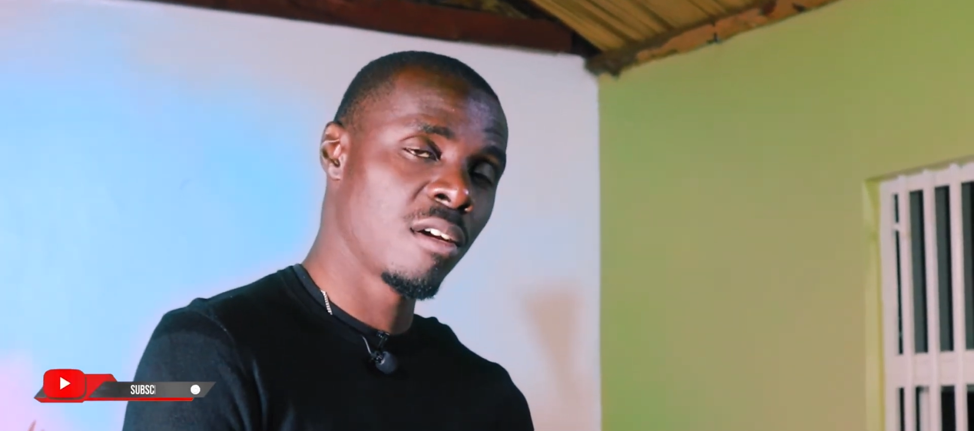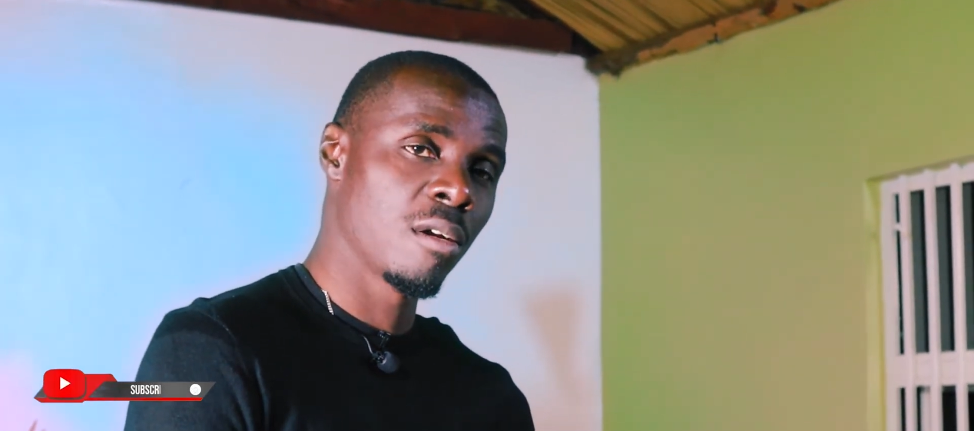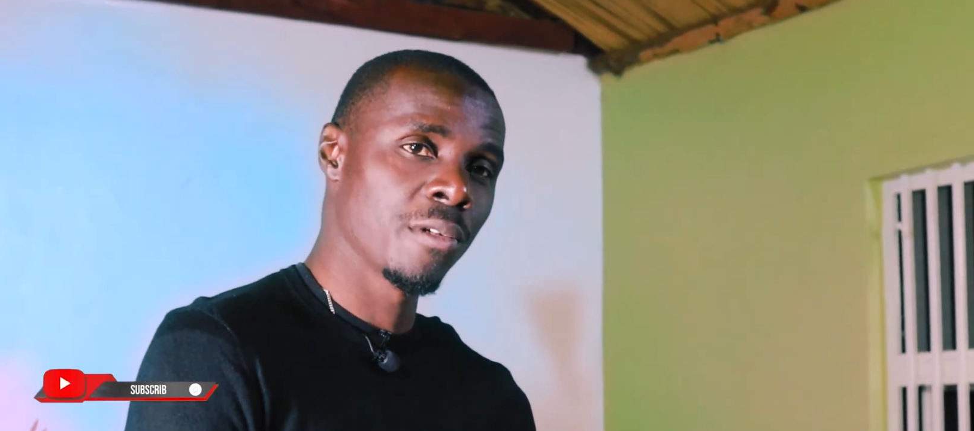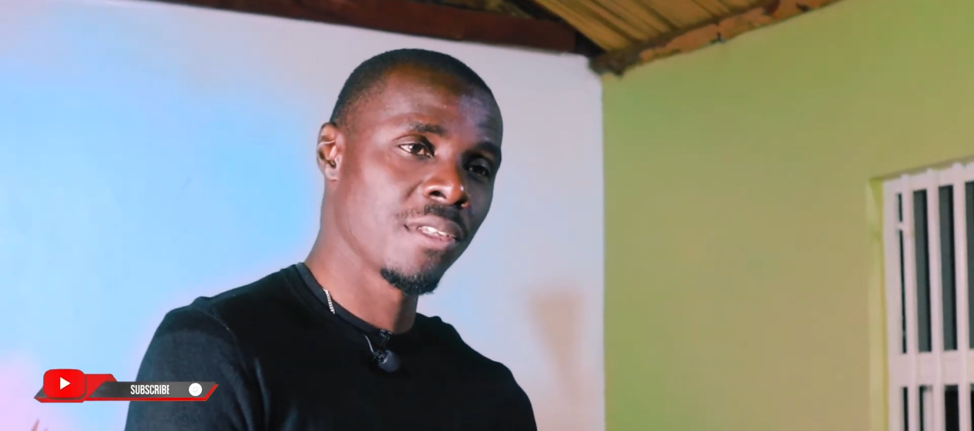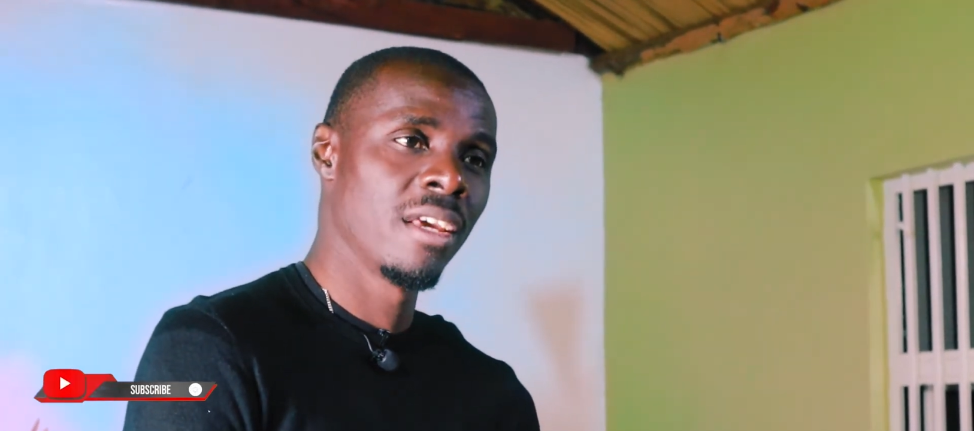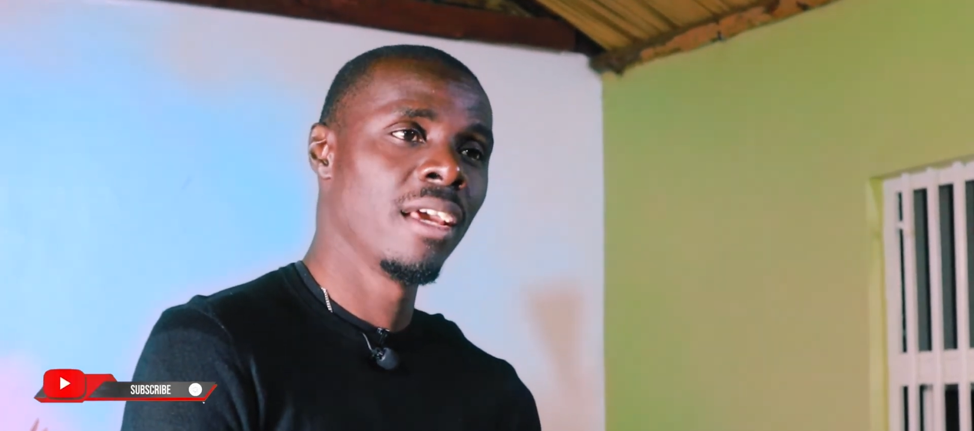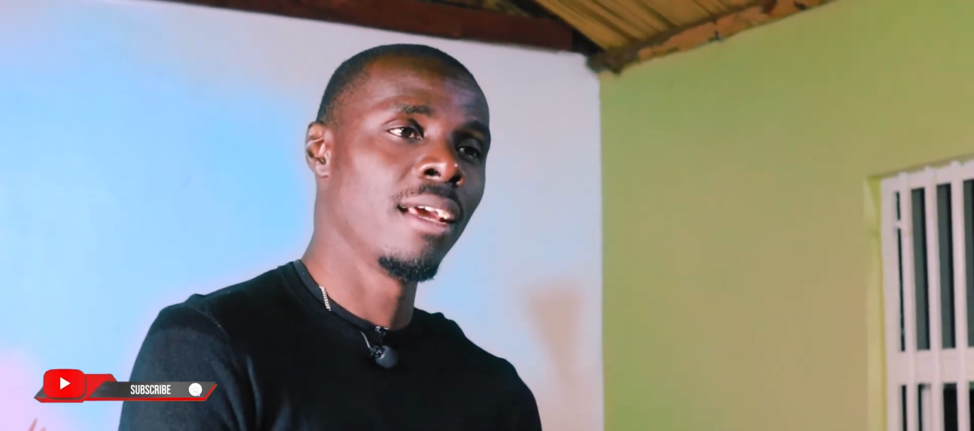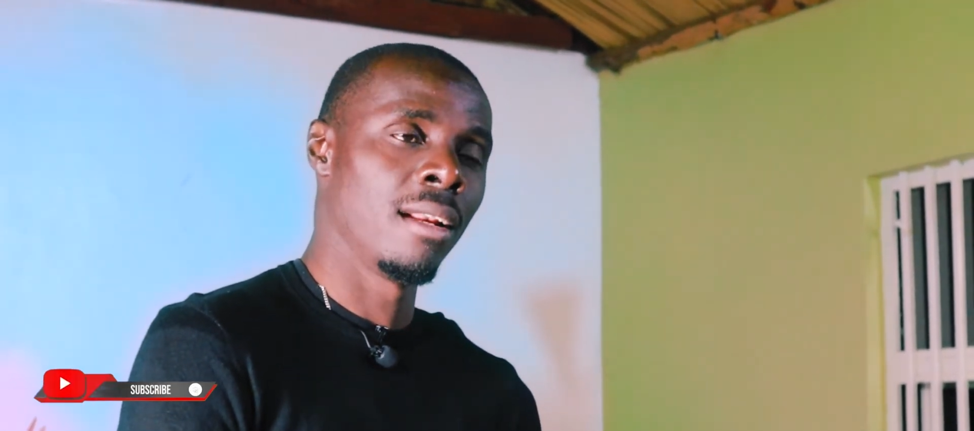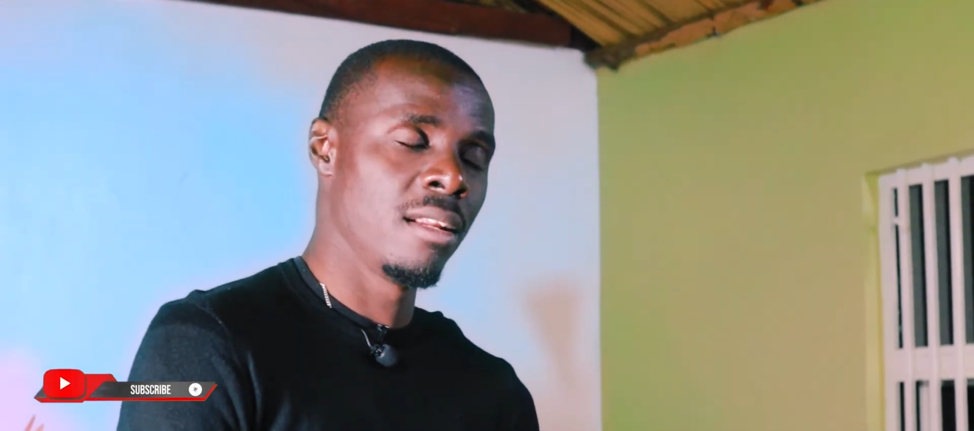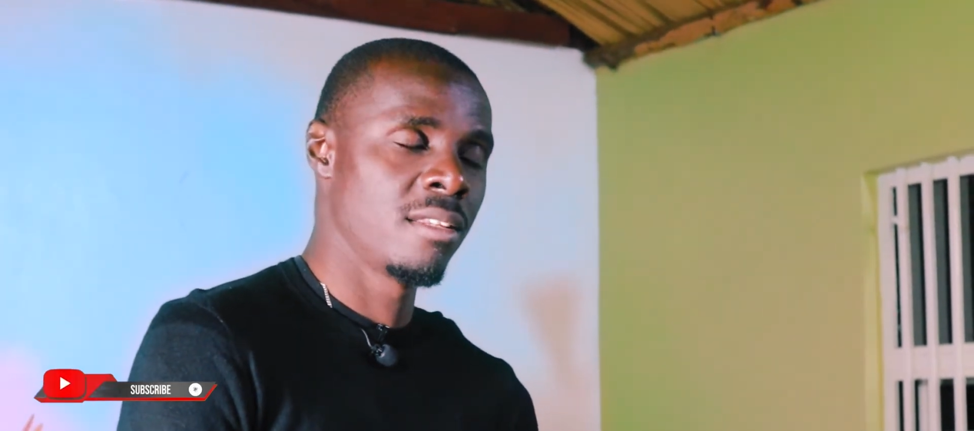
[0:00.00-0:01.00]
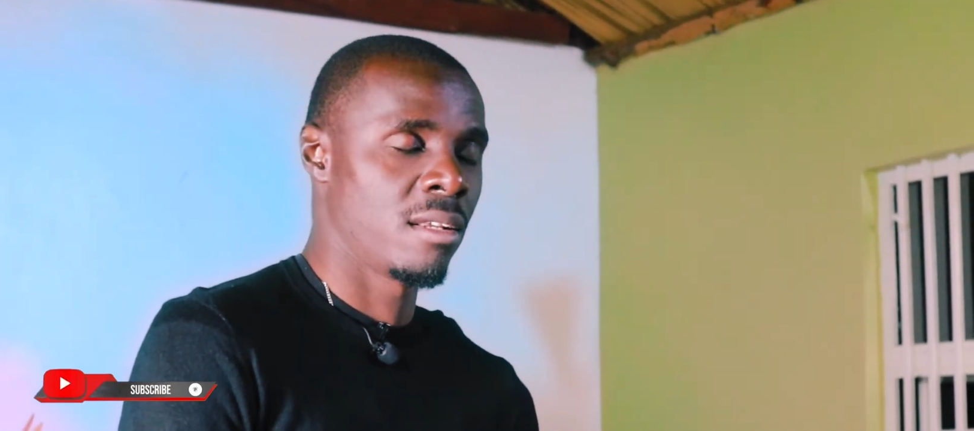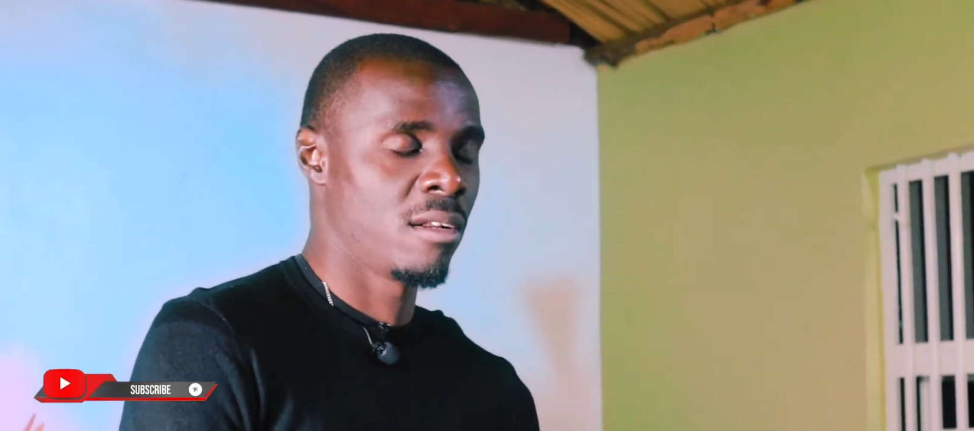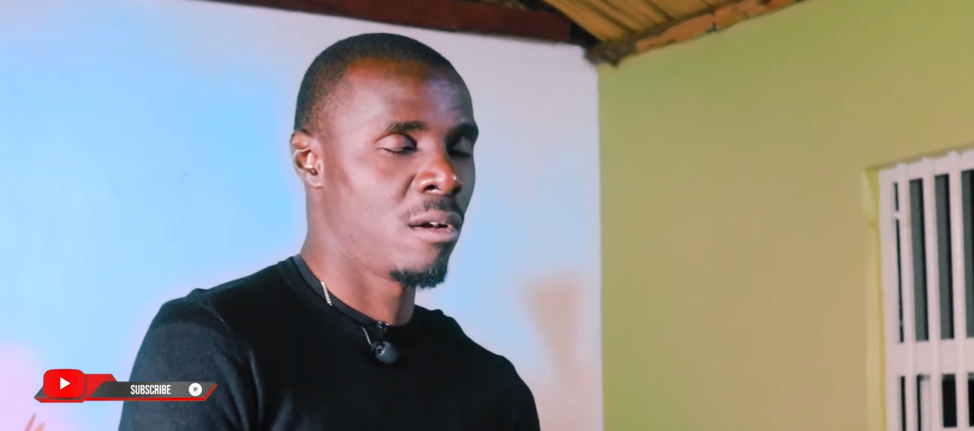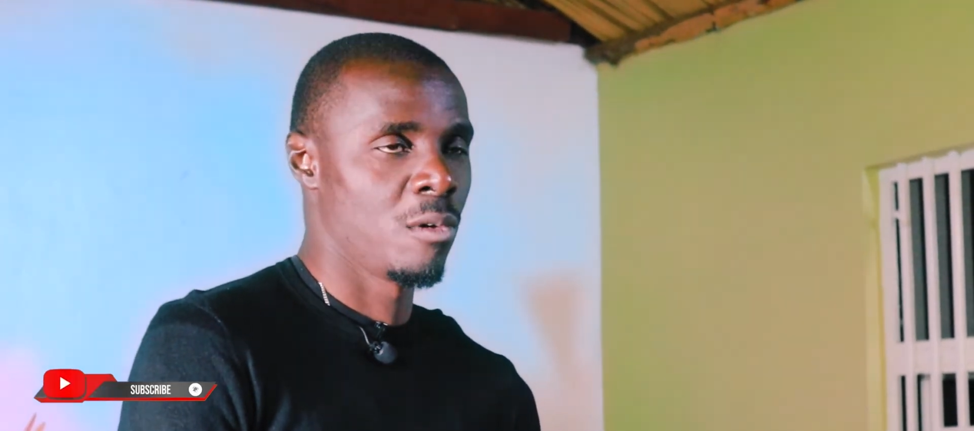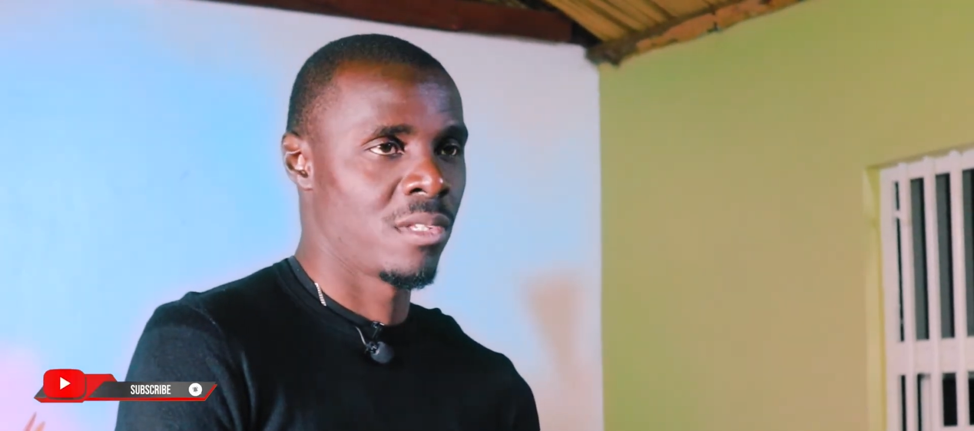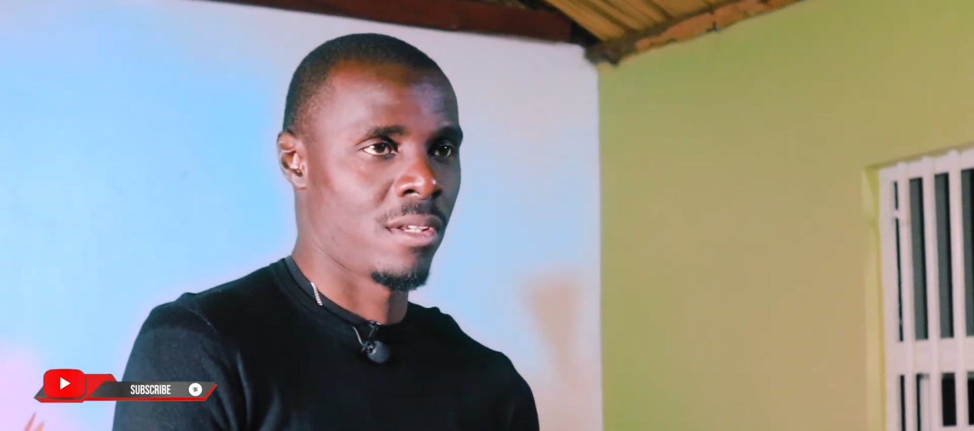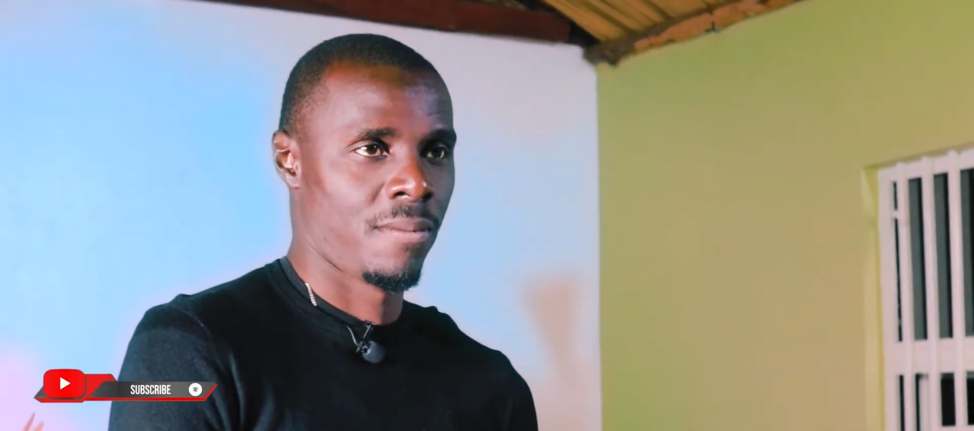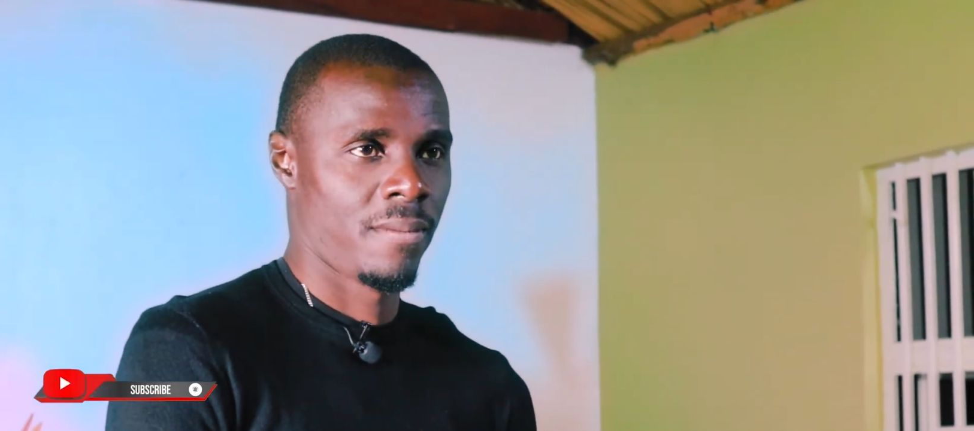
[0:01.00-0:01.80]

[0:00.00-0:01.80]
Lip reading: close and listen closer.